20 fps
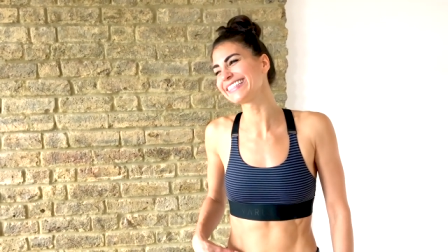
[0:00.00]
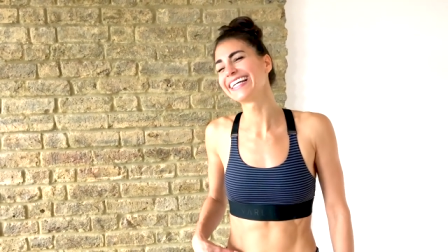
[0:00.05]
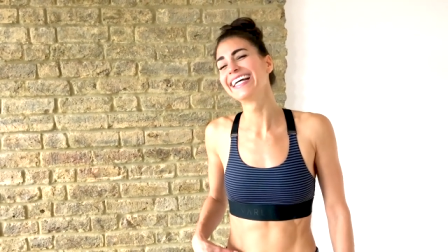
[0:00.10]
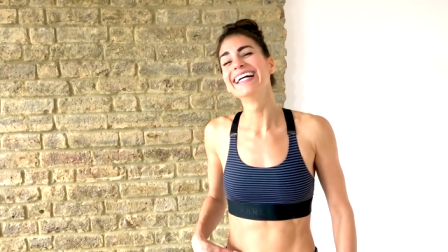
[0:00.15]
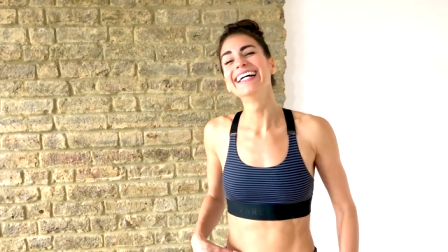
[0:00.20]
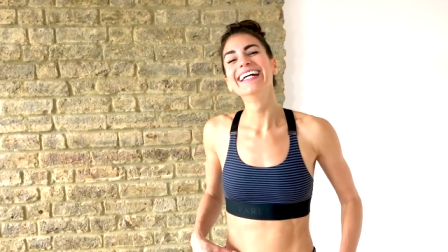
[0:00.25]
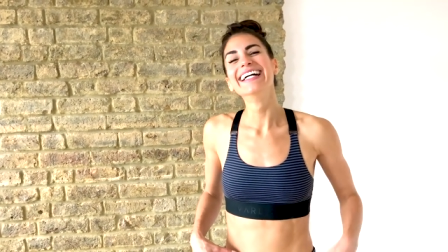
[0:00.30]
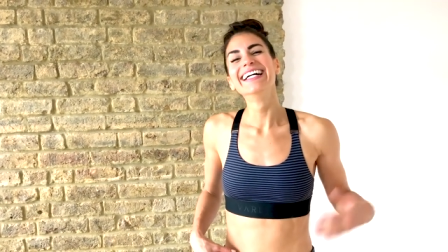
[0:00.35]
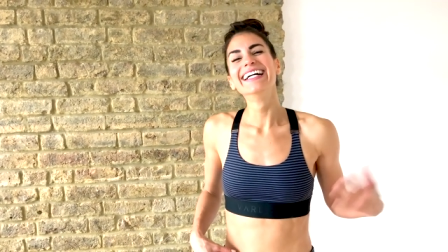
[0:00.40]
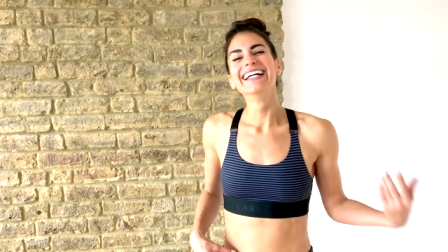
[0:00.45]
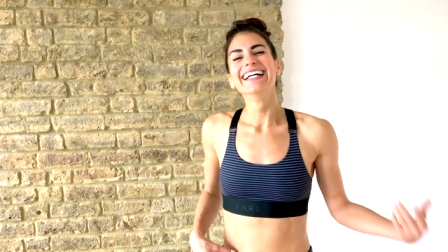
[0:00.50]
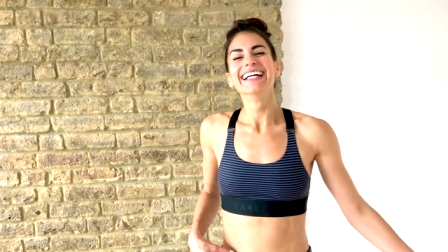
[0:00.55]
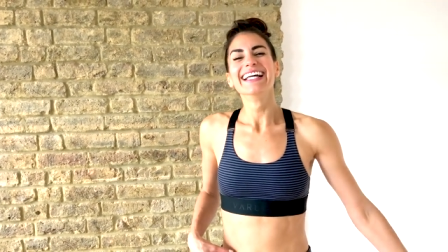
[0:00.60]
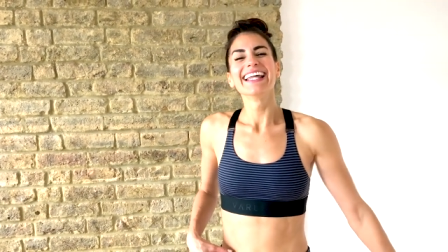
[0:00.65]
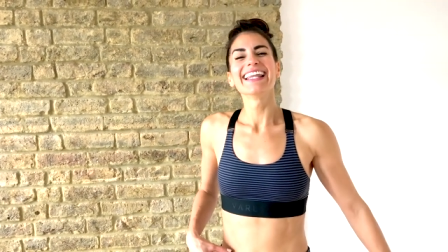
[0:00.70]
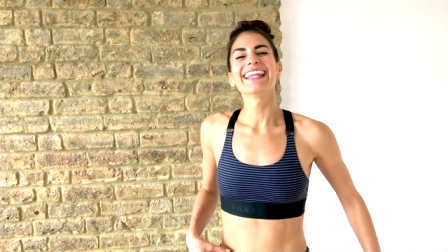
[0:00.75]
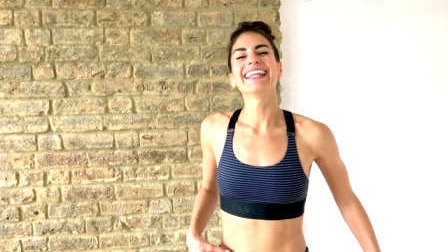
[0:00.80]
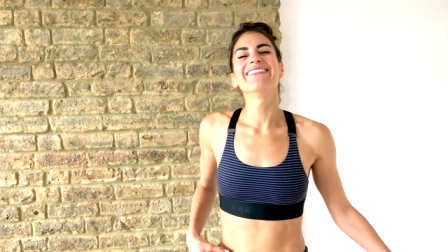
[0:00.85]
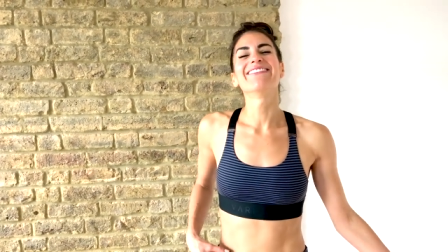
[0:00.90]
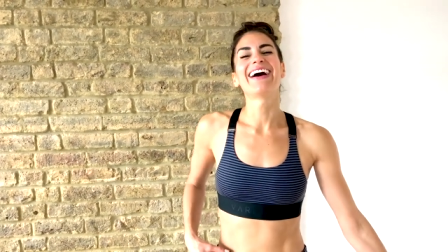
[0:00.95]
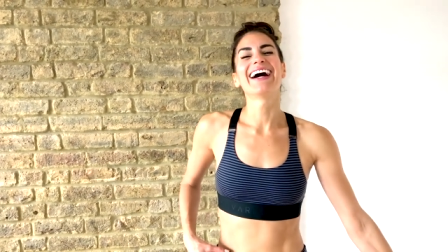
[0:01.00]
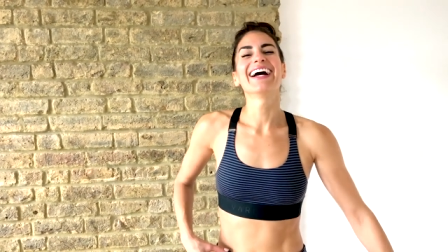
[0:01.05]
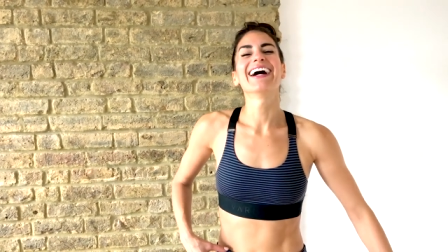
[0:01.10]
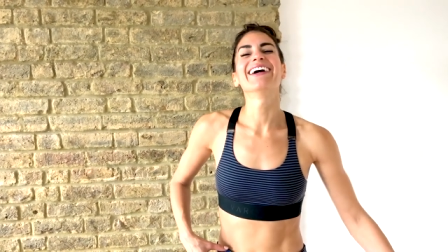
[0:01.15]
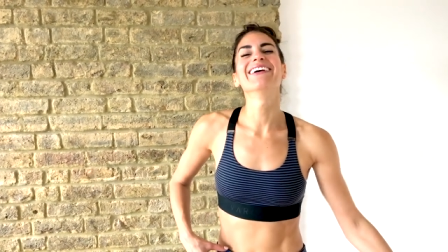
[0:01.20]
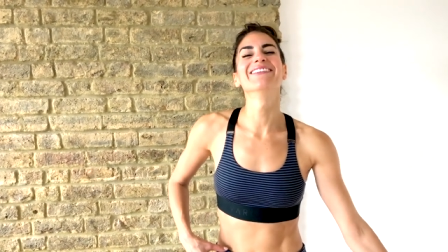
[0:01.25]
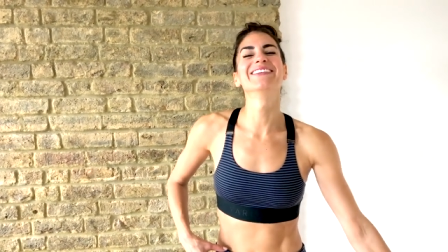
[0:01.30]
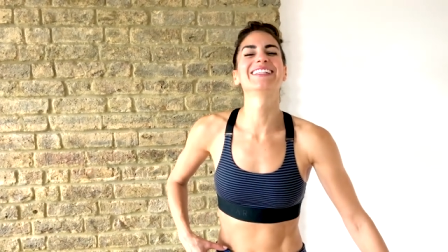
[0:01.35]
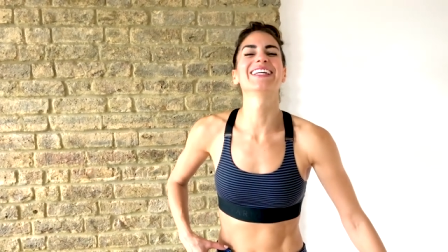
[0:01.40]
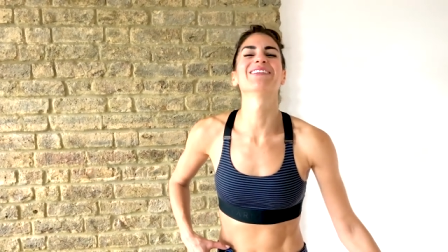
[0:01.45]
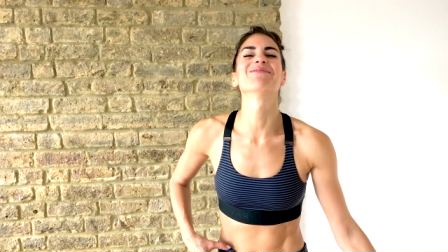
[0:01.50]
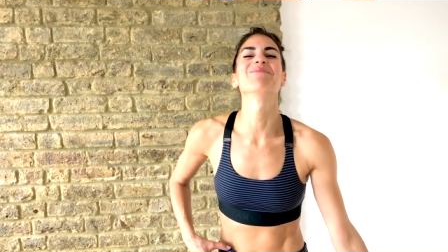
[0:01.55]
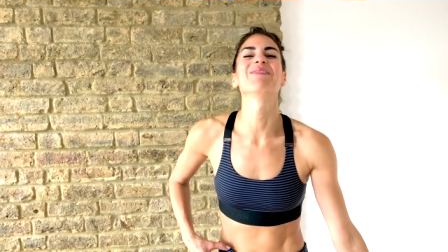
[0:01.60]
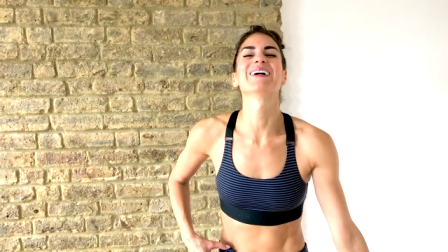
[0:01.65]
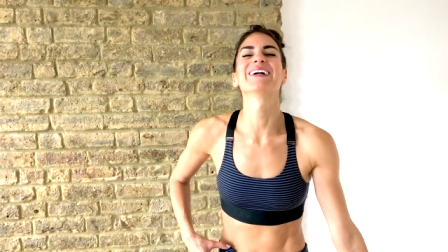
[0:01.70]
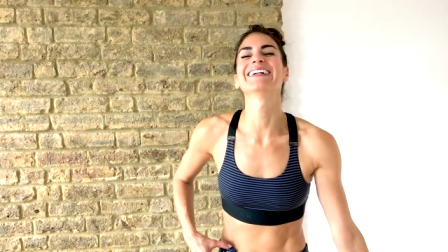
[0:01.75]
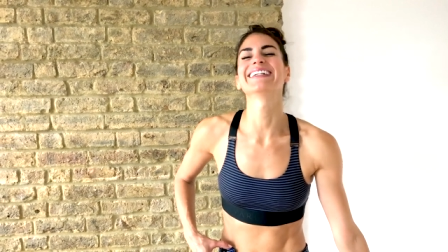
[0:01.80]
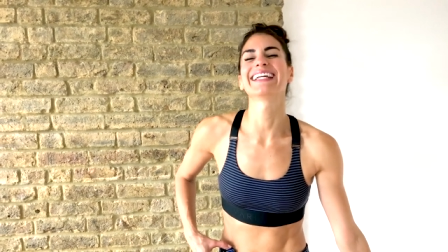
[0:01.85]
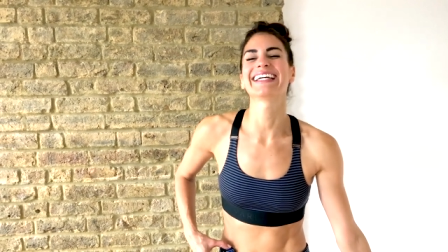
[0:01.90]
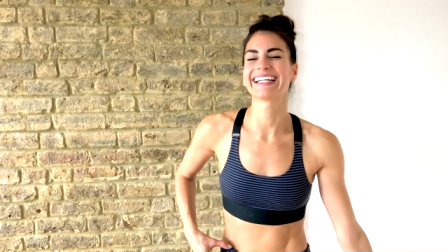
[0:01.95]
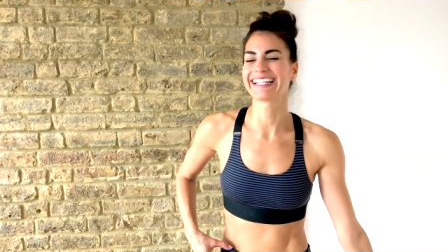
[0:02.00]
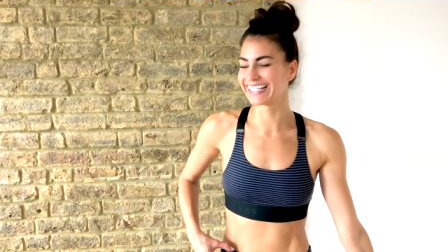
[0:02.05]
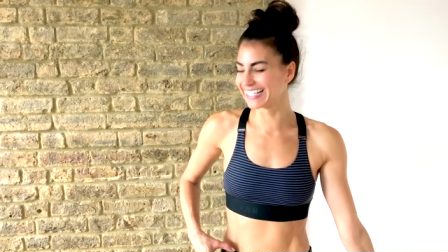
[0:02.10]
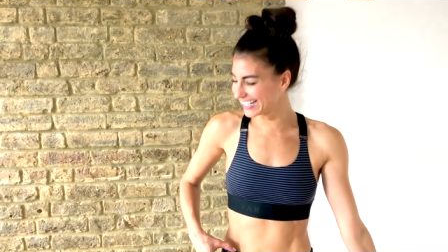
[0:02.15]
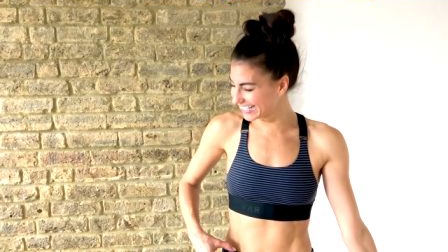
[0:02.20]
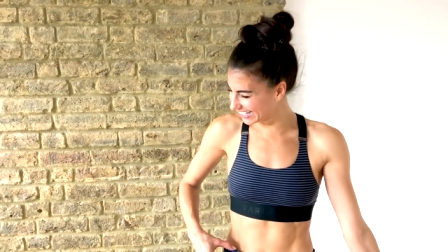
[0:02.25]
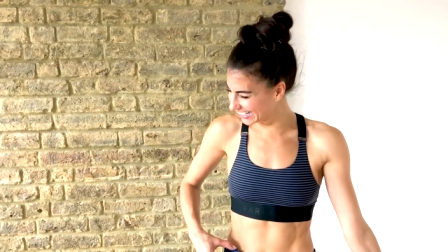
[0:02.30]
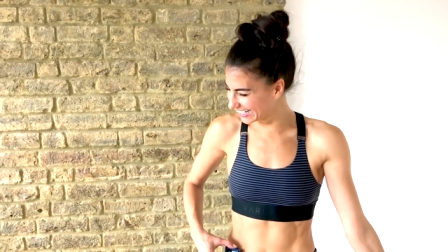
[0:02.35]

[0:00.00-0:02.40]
my arms are burning.